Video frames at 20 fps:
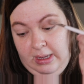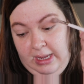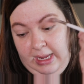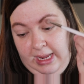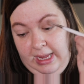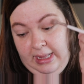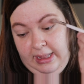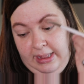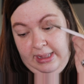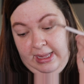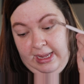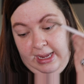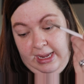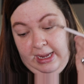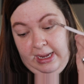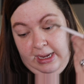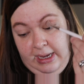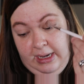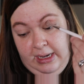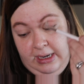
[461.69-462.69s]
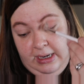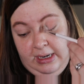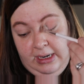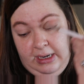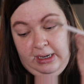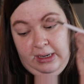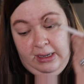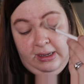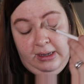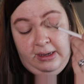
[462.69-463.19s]
And
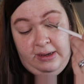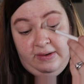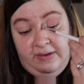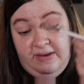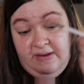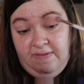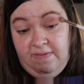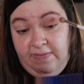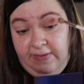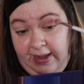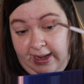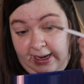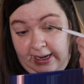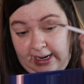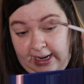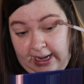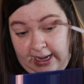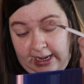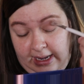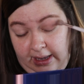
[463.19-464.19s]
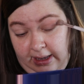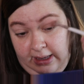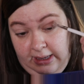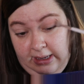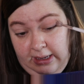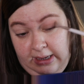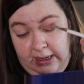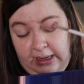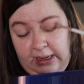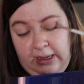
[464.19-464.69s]
then Divina
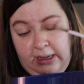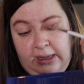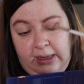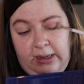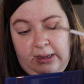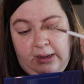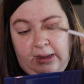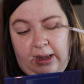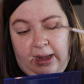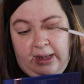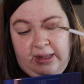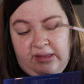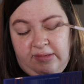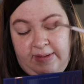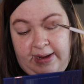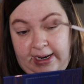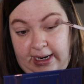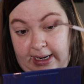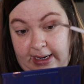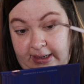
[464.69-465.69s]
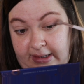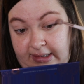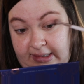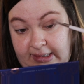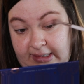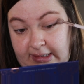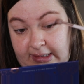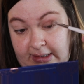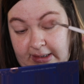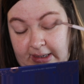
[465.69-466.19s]

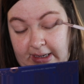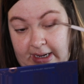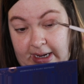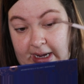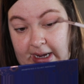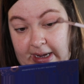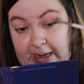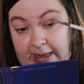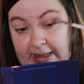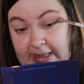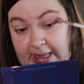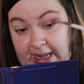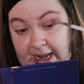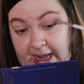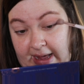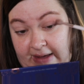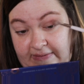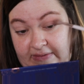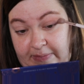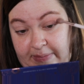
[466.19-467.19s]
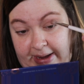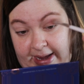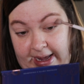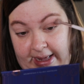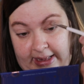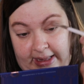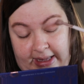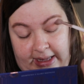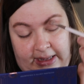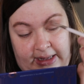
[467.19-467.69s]
Cosmetics, they have a
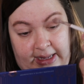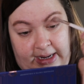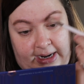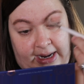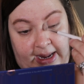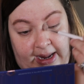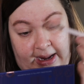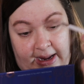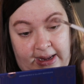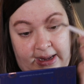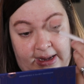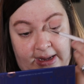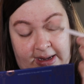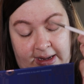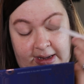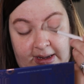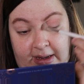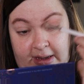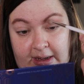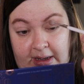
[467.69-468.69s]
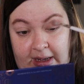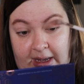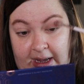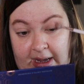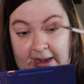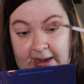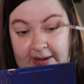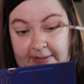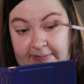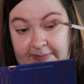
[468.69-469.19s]
palette that I
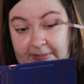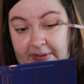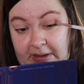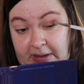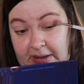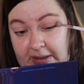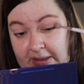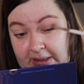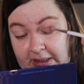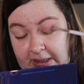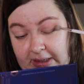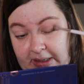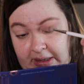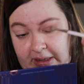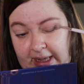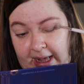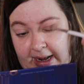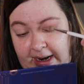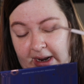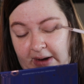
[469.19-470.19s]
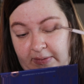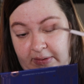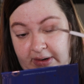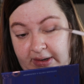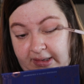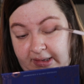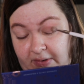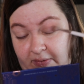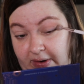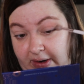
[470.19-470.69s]
thought I
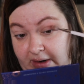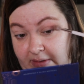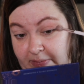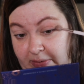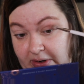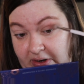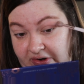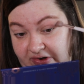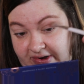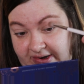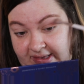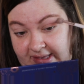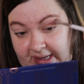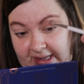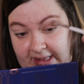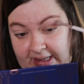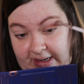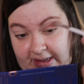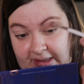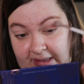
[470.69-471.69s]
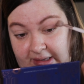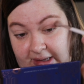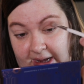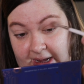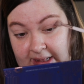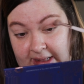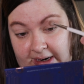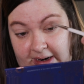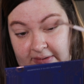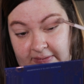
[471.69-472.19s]
was going to purchase and then
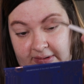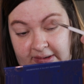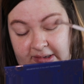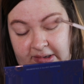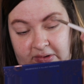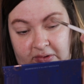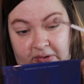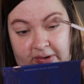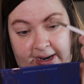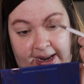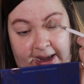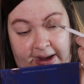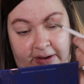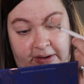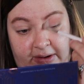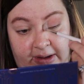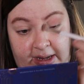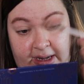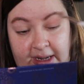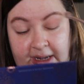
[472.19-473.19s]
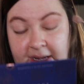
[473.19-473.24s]
saw that it was sold out.